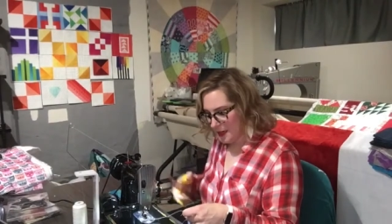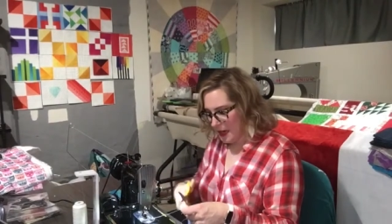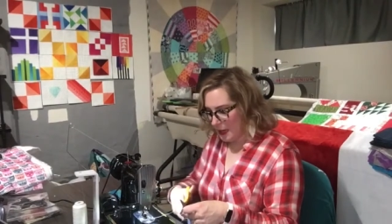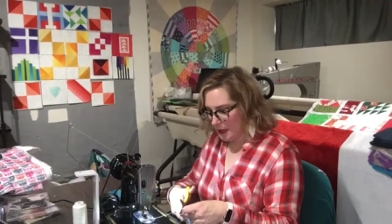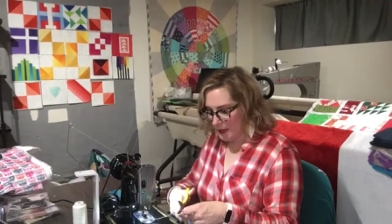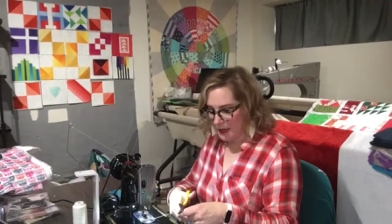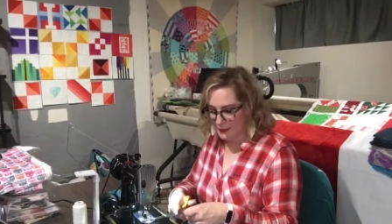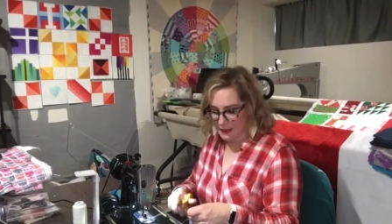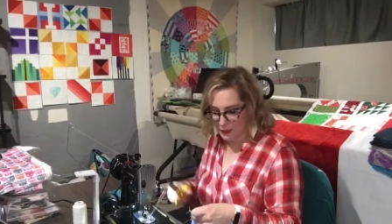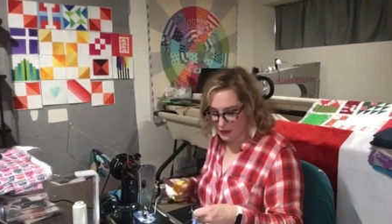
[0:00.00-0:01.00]
And I
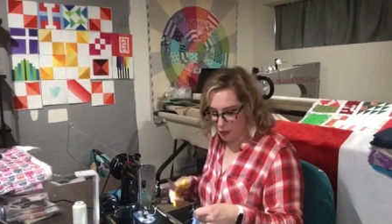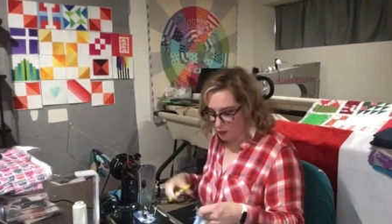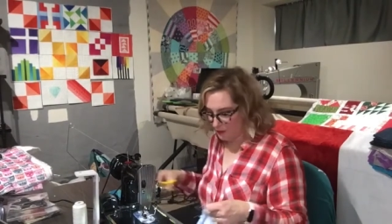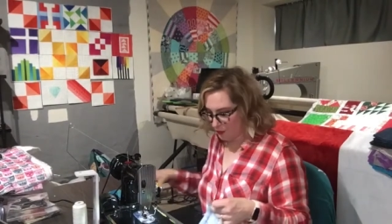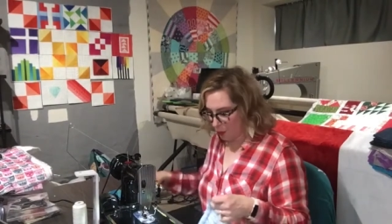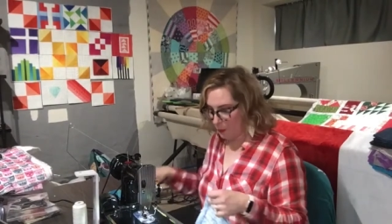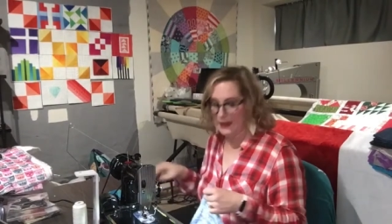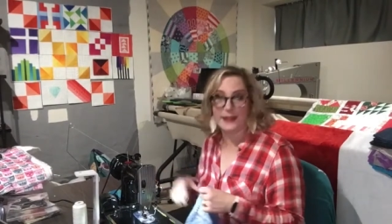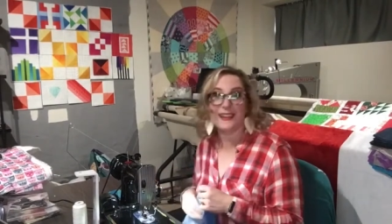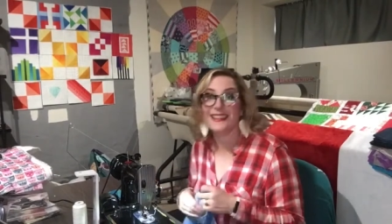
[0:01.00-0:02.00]
head to Arizona for a
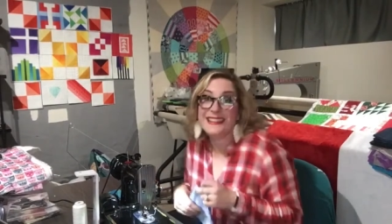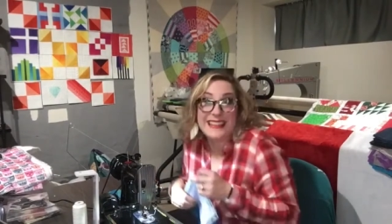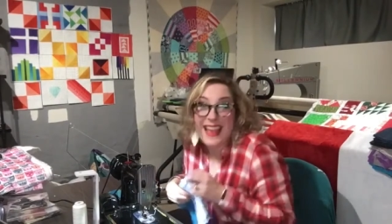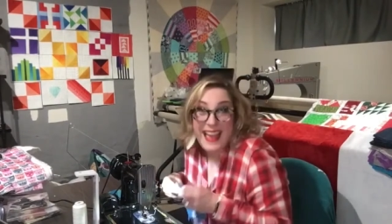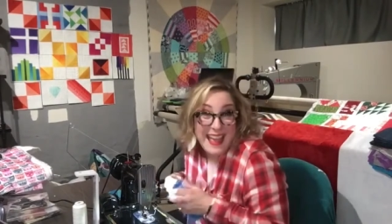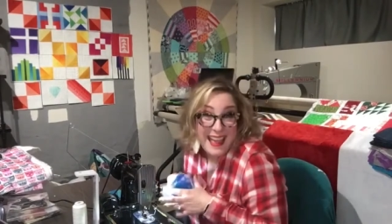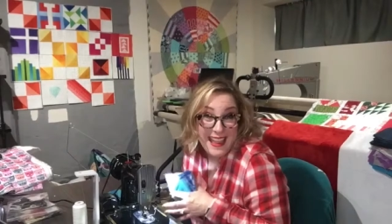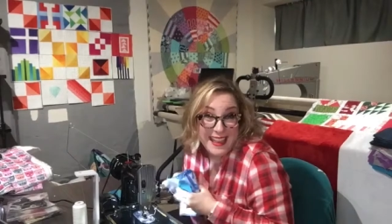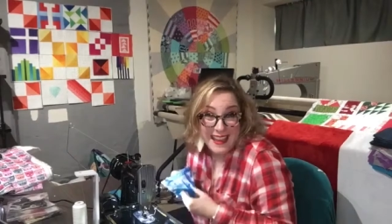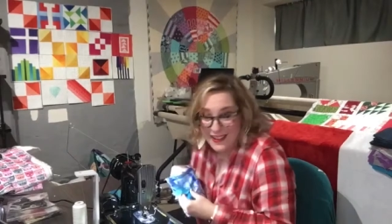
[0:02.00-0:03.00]
week.
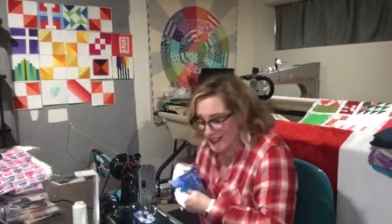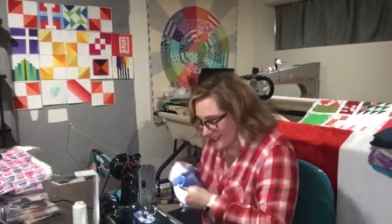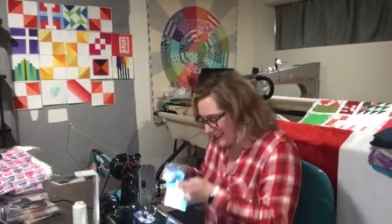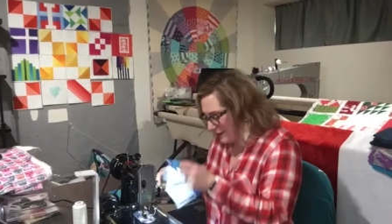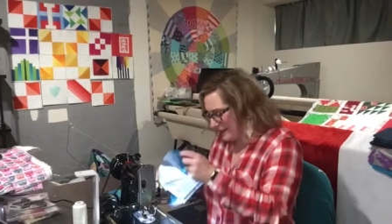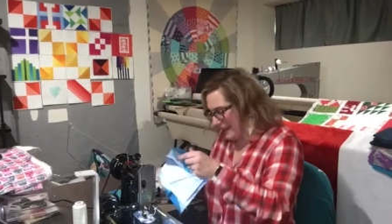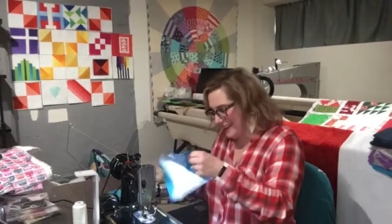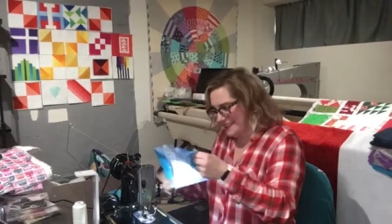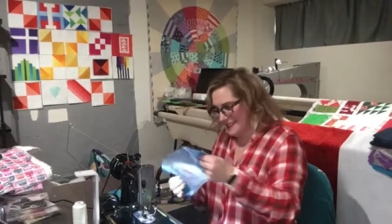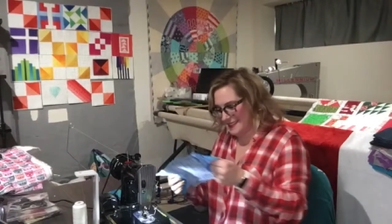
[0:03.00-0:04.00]
Yay,
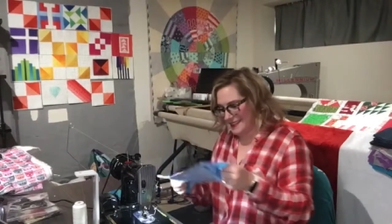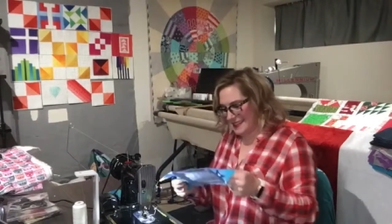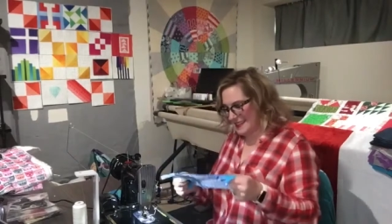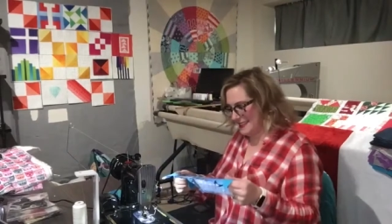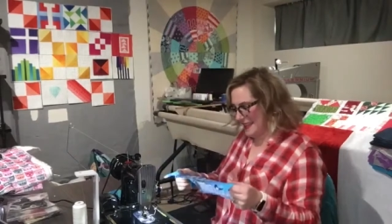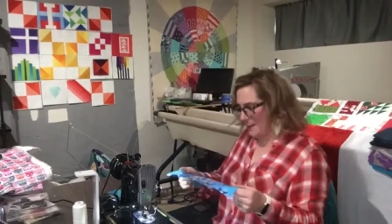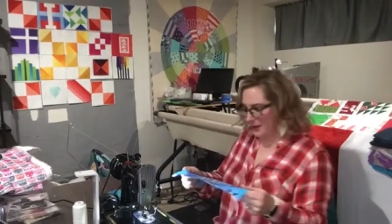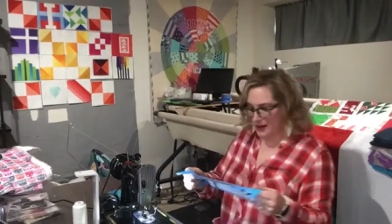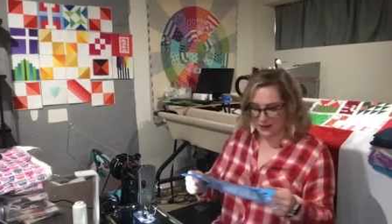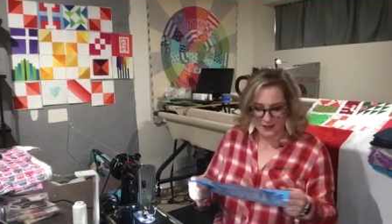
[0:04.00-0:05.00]
Arizona,
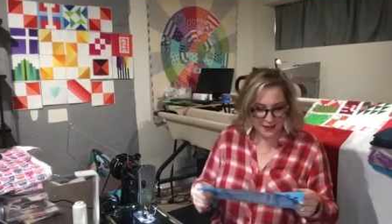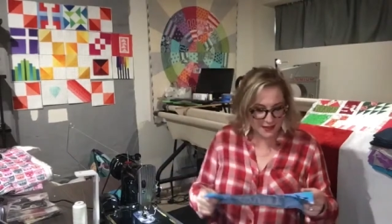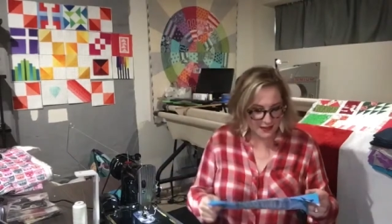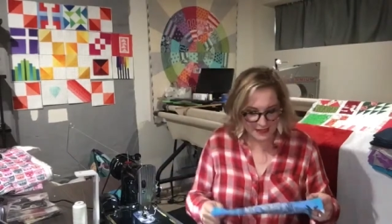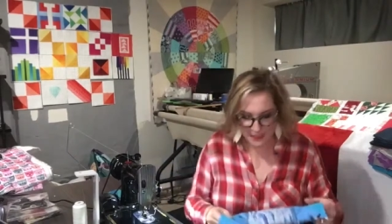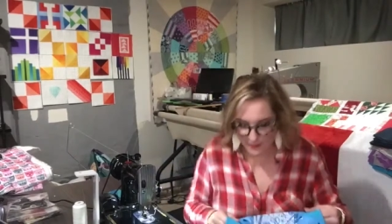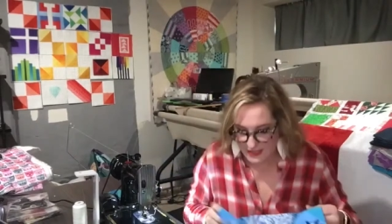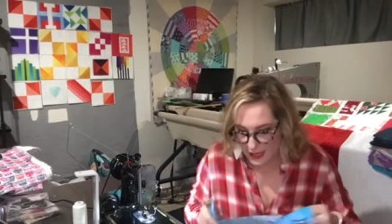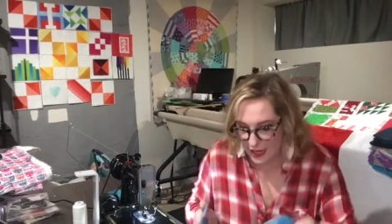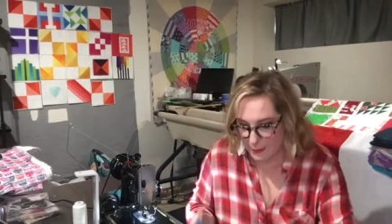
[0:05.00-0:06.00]
December, to get some
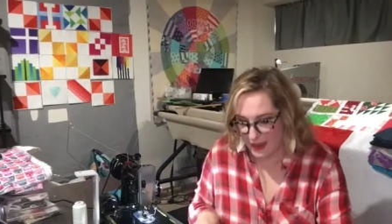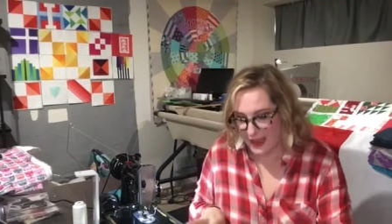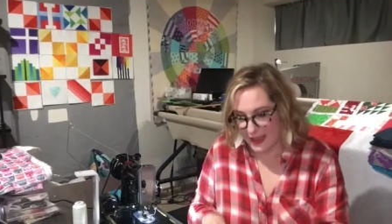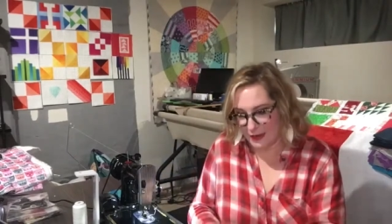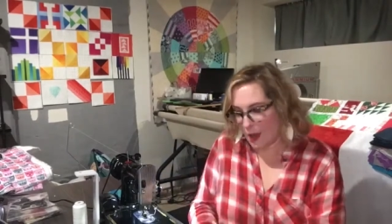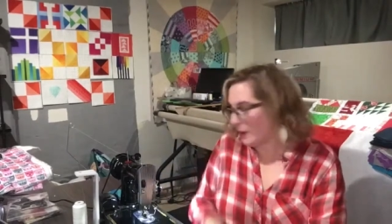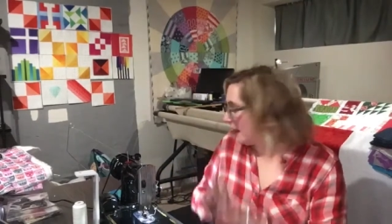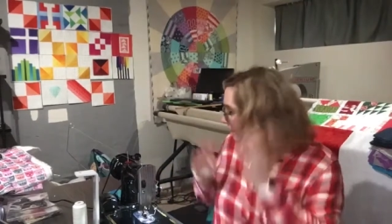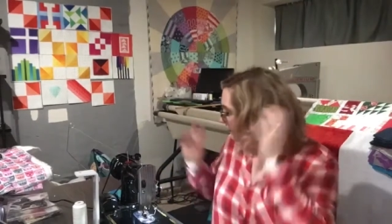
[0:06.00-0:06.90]
sun on my head. Okay.